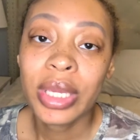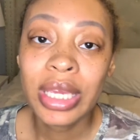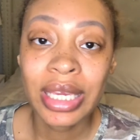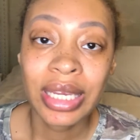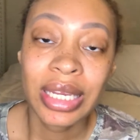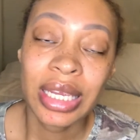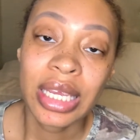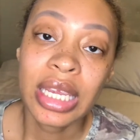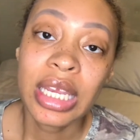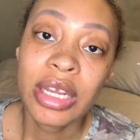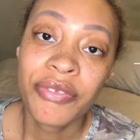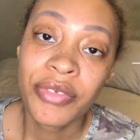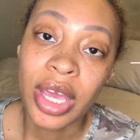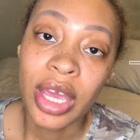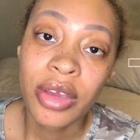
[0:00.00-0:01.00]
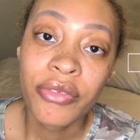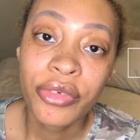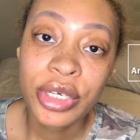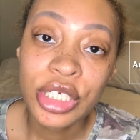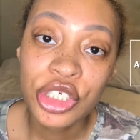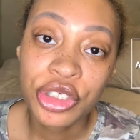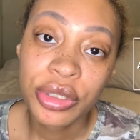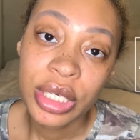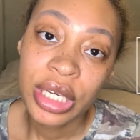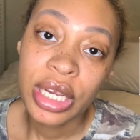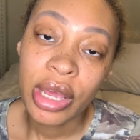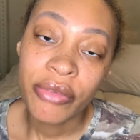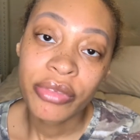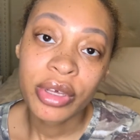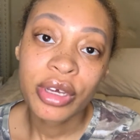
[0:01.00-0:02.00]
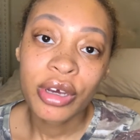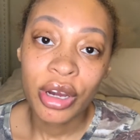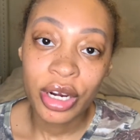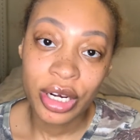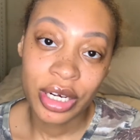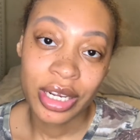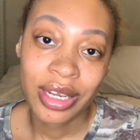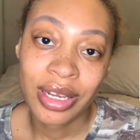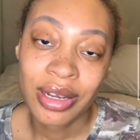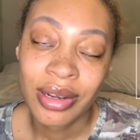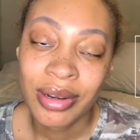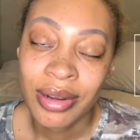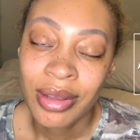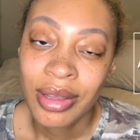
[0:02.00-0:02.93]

can eat of every tree of the garden